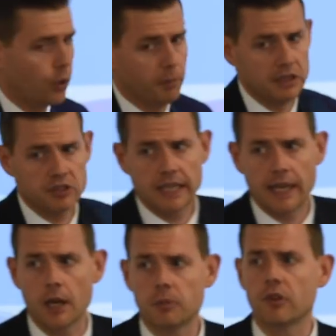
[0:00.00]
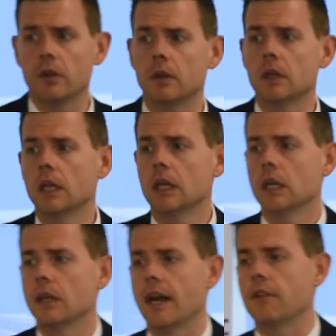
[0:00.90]
Corbyn to get up to
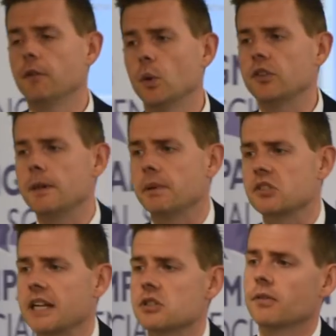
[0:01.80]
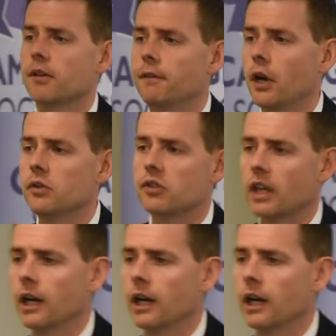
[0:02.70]
that 40% of the vote, a